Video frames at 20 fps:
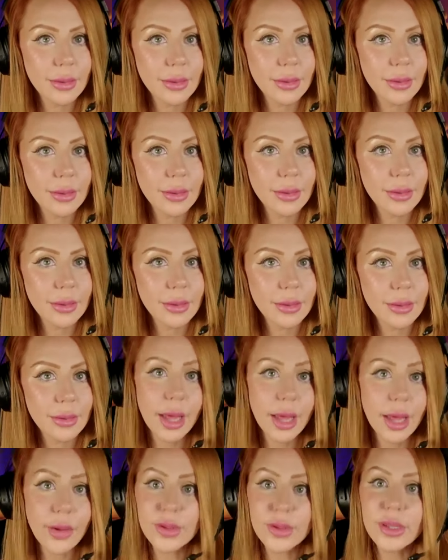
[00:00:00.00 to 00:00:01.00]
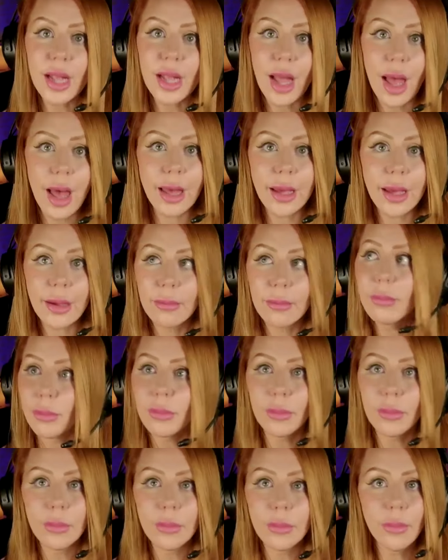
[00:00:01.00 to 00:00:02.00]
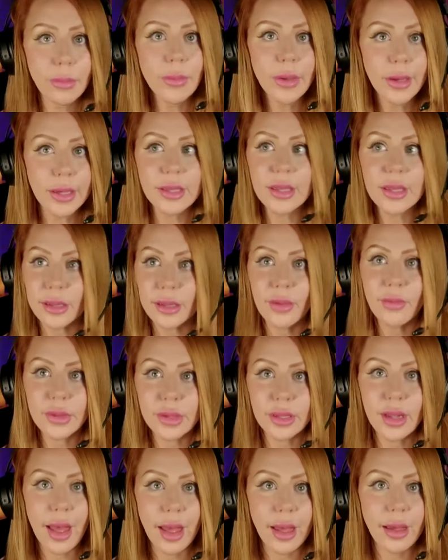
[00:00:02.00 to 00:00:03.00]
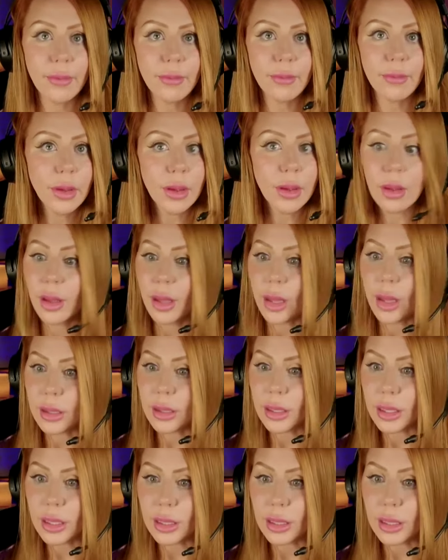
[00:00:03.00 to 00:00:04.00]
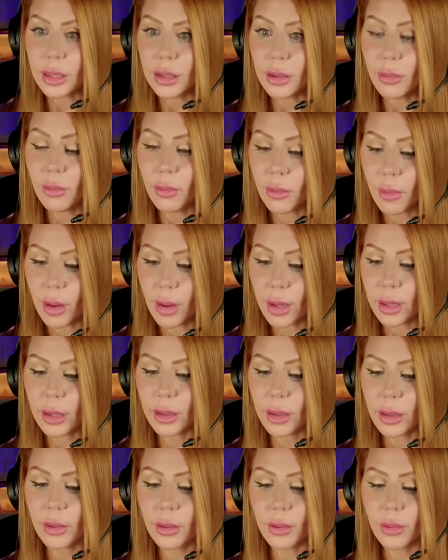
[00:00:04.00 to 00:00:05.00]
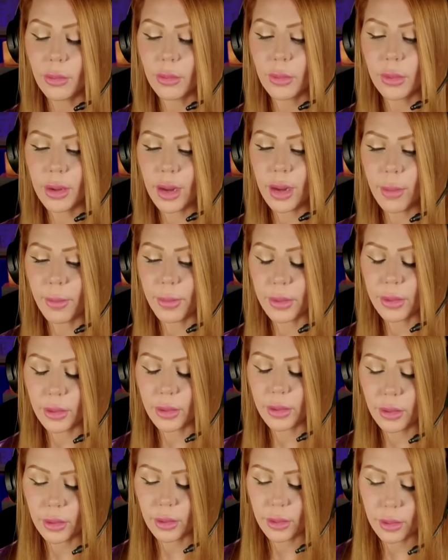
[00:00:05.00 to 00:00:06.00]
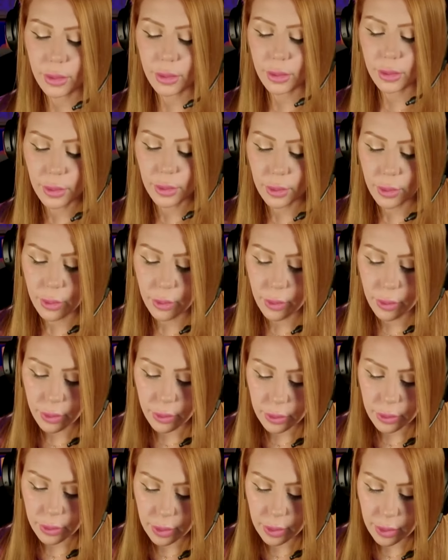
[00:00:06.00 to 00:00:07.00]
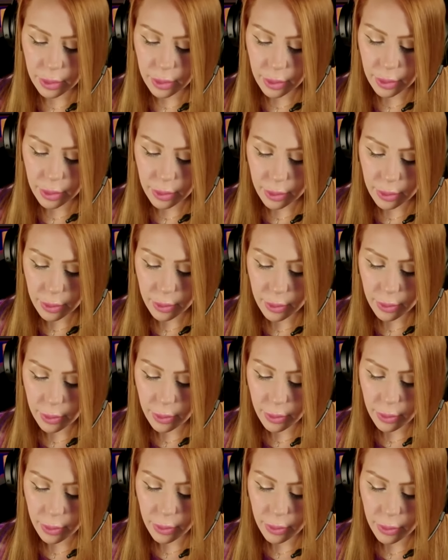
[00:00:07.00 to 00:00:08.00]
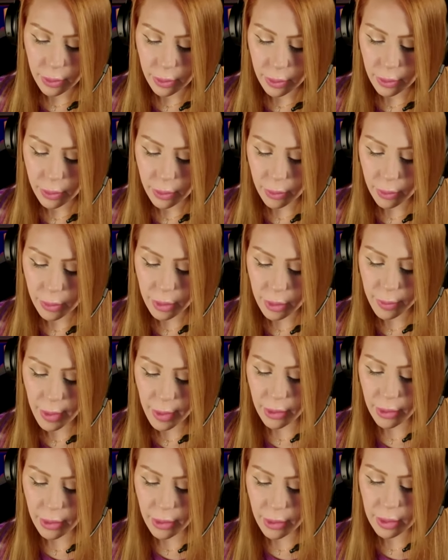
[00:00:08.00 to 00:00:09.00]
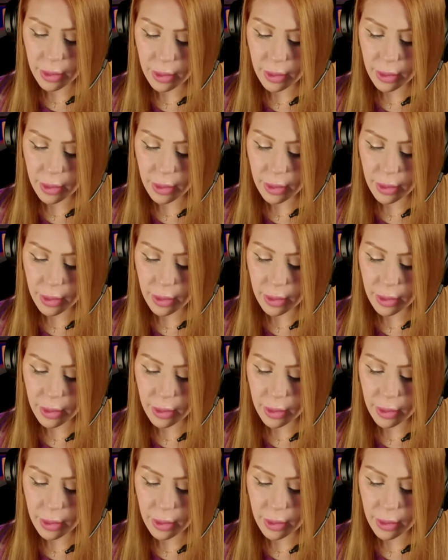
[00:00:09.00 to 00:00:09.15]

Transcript: It was time. He says it was time. And he, why? What happened? Hold on. What about it?